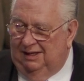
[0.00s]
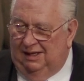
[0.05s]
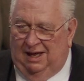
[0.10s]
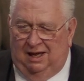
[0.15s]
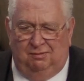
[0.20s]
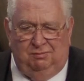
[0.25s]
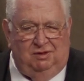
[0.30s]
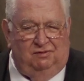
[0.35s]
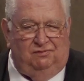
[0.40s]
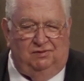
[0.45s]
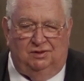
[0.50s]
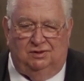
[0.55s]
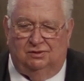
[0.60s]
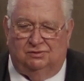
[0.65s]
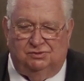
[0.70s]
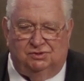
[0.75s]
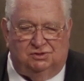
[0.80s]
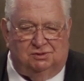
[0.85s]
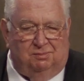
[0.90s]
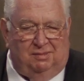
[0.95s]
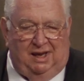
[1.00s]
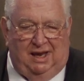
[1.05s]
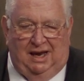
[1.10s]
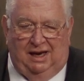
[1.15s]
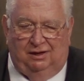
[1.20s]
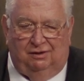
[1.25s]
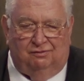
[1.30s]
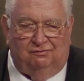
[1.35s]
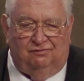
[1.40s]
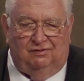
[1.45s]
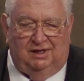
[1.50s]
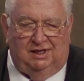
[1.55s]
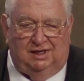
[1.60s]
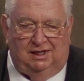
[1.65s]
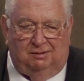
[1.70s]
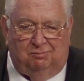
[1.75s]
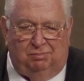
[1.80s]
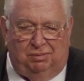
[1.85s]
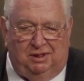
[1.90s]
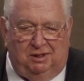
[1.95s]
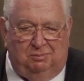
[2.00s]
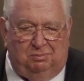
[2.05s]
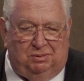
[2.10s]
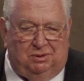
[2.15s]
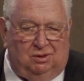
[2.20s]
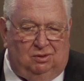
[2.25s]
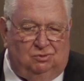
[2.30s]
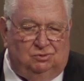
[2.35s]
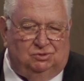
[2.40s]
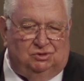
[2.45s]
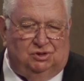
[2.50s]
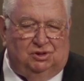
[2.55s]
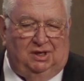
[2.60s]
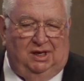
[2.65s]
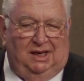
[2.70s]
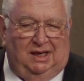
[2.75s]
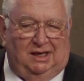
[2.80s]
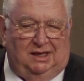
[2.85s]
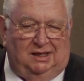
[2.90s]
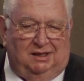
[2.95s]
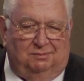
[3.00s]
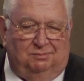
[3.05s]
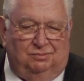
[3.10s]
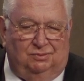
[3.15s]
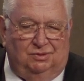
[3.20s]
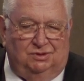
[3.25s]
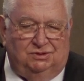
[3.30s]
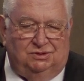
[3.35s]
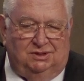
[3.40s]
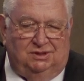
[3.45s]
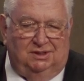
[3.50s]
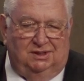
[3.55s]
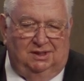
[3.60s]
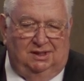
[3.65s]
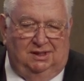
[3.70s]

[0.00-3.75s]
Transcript: How many of you know some aggravating people? Hold your hand up, would you?